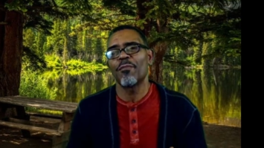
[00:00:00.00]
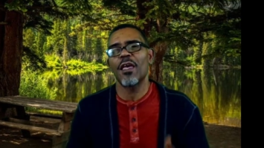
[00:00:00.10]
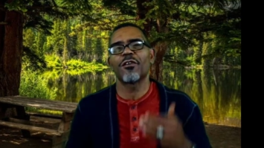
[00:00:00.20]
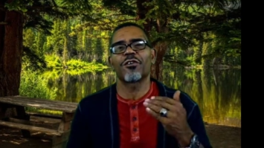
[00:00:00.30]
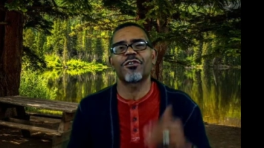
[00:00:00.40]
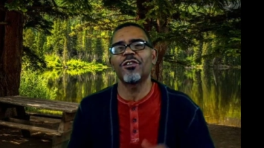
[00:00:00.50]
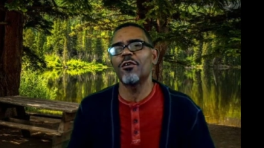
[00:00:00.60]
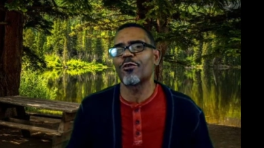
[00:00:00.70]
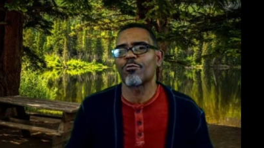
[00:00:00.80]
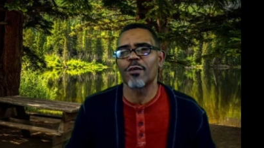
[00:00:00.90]
and to
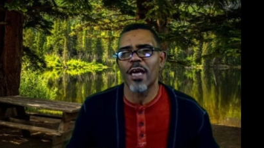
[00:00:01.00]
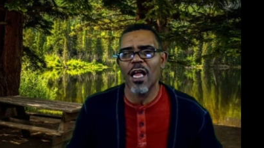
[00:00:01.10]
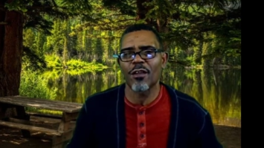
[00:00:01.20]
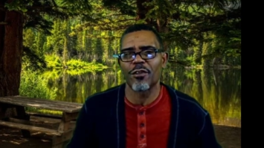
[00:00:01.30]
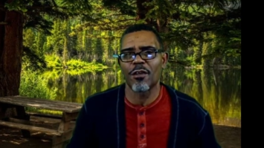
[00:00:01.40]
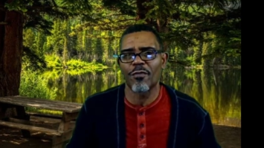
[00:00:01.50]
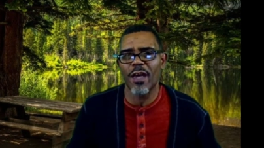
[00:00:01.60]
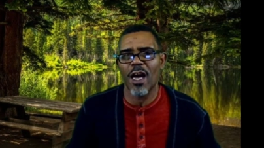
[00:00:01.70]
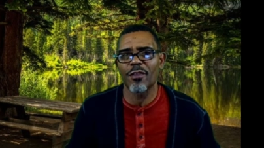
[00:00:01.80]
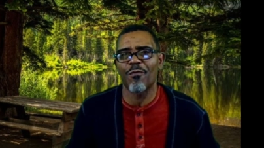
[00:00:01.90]
steal the reality of
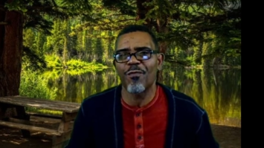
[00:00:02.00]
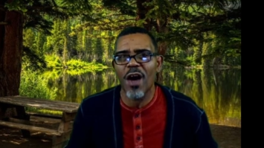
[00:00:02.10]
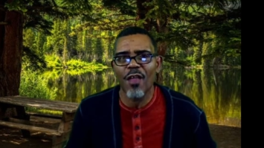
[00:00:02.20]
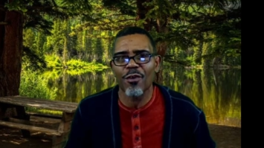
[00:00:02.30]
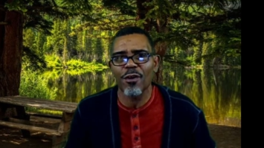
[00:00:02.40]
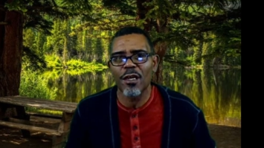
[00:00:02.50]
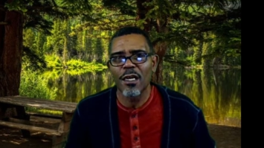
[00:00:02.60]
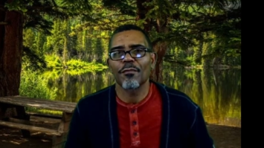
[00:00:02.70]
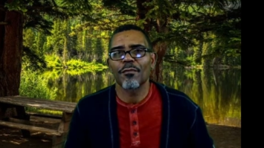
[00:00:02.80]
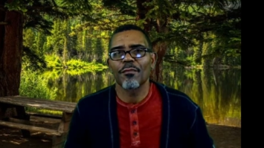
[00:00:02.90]
God the Father,
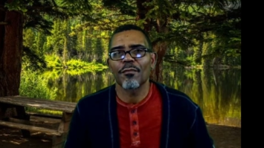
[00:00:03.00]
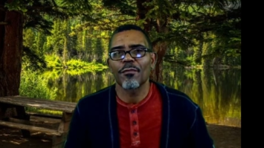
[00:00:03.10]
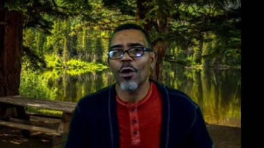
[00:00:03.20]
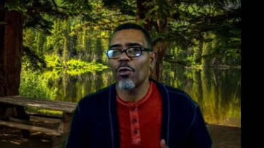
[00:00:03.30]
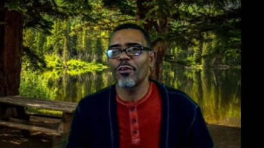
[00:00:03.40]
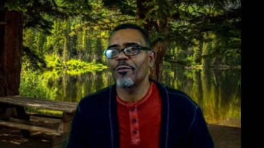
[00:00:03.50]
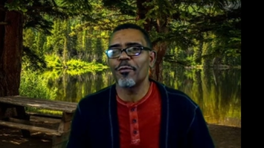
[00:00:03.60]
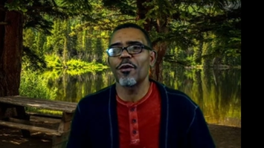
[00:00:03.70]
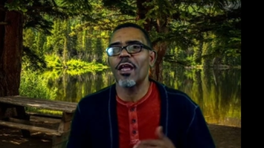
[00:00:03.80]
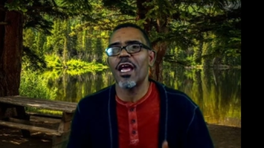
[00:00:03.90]
the Holy
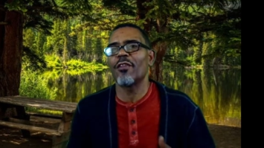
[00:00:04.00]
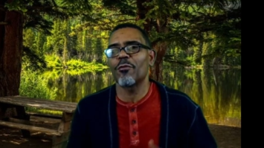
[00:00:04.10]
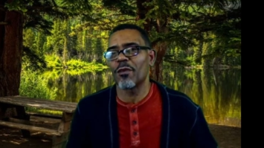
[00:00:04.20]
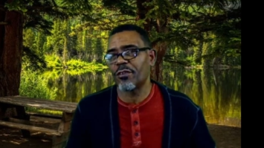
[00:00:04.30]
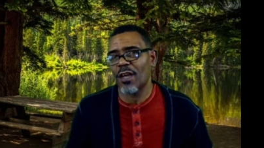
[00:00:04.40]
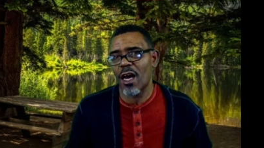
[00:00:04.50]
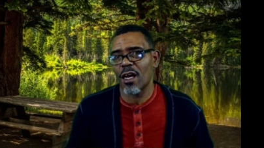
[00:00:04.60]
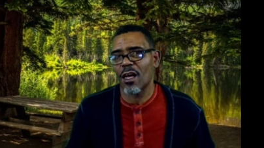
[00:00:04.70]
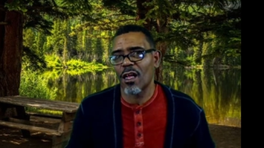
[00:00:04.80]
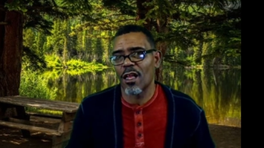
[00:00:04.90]
Spirit, and the
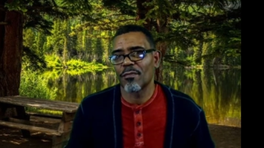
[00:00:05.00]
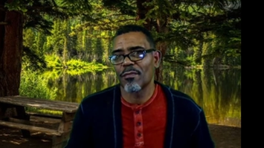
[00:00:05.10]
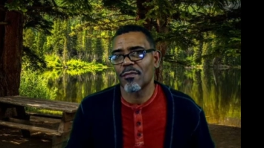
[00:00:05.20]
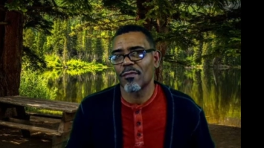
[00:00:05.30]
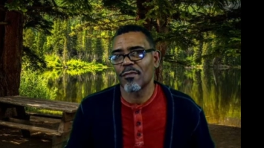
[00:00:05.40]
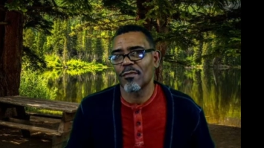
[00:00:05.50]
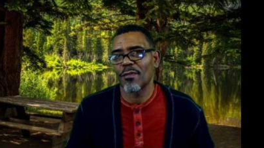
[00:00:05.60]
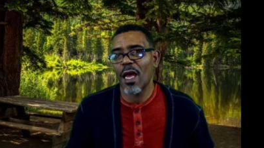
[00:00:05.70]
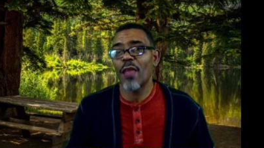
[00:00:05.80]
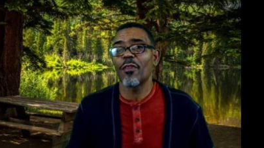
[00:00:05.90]
Messiah,
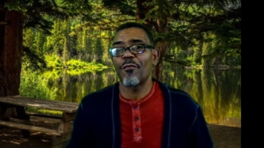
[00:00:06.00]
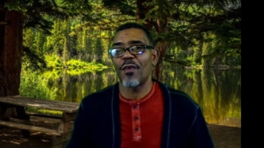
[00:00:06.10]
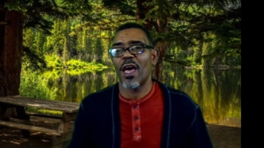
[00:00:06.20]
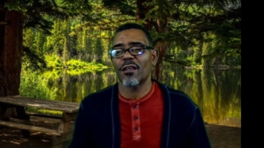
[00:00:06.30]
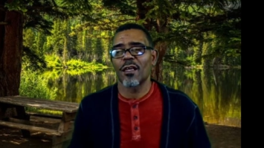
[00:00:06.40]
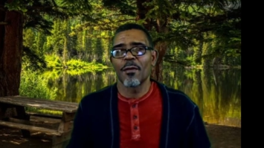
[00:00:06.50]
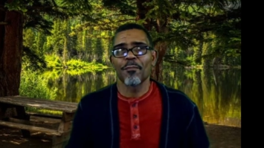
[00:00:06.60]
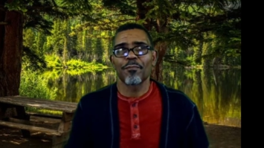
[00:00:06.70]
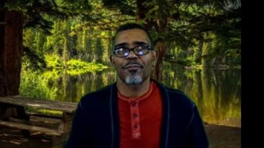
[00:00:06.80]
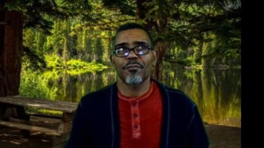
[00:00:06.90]
and the fact
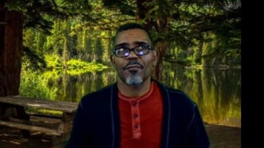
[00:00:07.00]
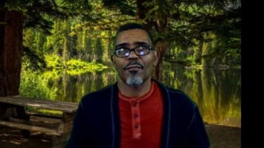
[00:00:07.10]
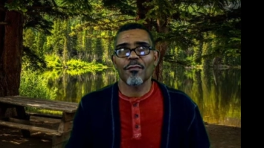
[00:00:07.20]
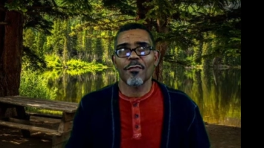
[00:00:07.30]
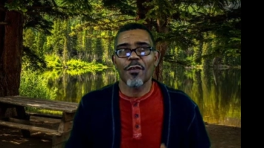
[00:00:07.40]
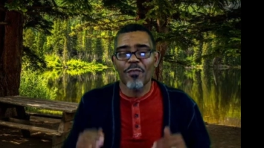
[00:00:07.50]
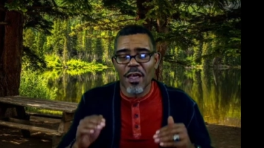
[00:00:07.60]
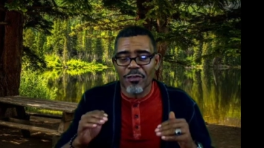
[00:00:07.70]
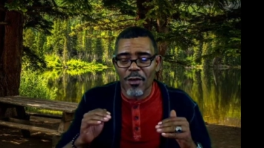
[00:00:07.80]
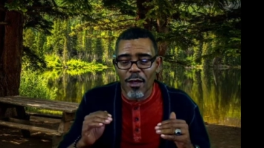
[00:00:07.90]

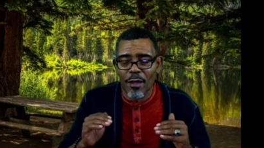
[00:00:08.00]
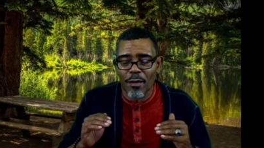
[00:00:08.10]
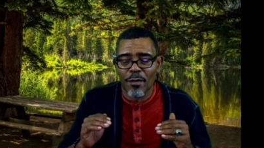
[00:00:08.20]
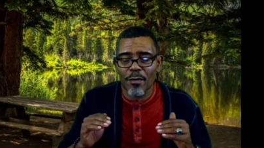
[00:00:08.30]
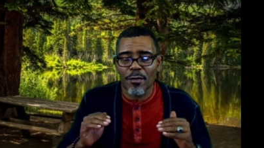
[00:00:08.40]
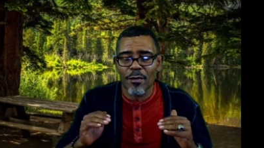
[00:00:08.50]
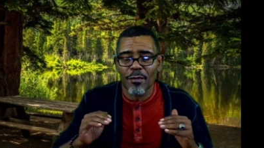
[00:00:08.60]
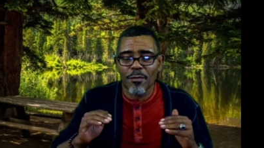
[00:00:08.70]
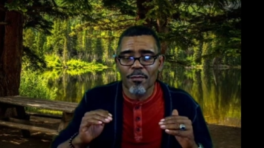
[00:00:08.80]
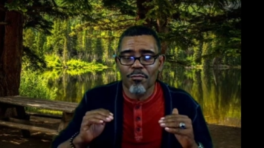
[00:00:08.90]
that the
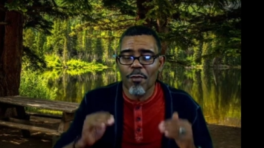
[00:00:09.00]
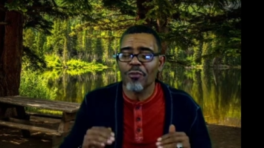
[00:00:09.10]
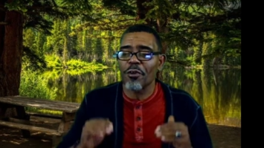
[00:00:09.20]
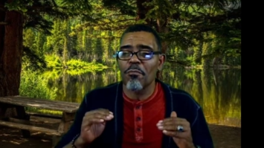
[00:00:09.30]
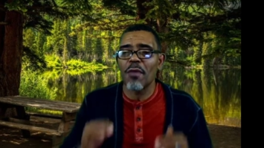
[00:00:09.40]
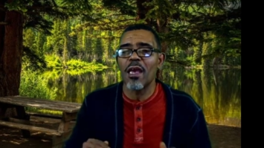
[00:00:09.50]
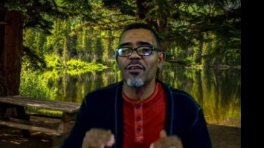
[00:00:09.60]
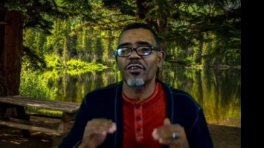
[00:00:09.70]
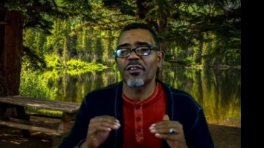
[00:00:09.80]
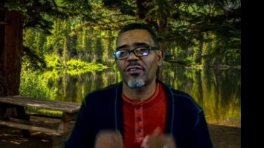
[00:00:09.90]
most
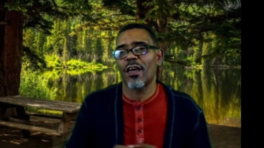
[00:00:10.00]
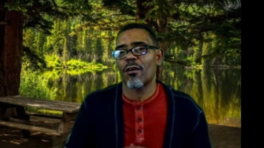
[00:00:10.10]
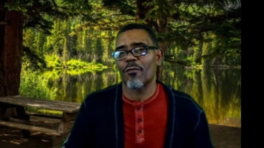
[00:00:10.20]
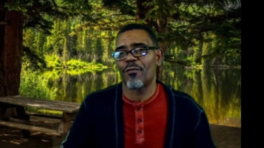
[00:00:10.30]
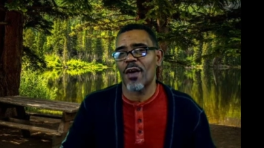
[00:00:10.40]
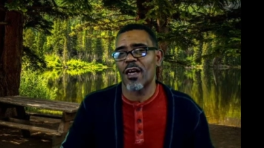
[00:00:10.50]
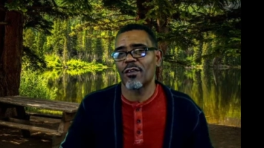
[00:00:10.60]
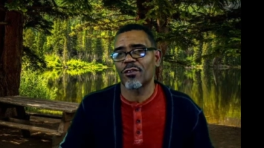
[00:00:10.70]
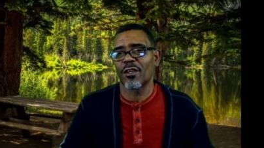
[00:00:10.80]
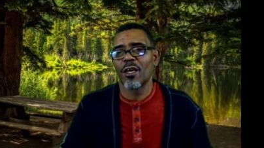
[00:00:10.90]
amazing
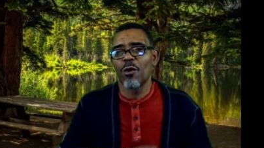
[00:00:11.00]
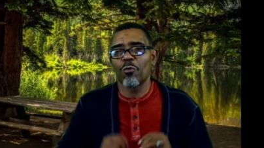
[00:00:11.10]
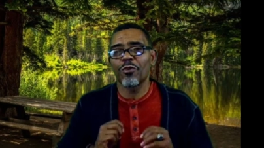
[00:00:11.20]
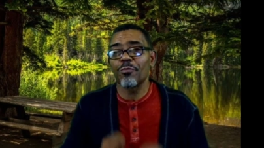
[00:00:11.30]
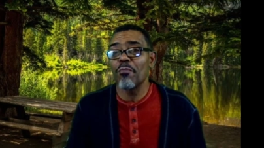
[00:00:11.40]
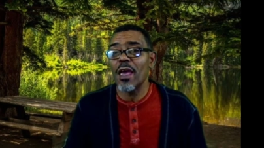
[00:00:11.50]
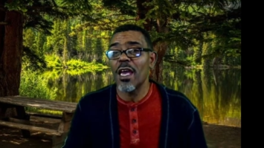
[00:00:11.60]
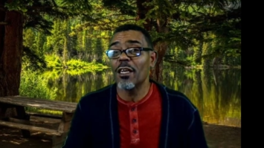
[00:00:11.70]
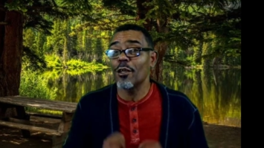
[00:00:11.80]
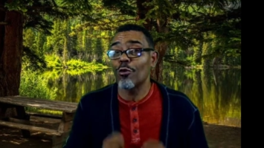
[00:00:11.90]
sacrifice was
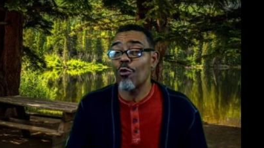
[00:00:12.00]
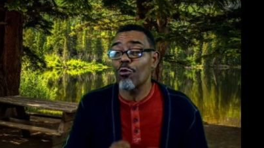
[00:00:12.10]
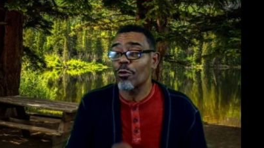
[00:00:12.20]
made in order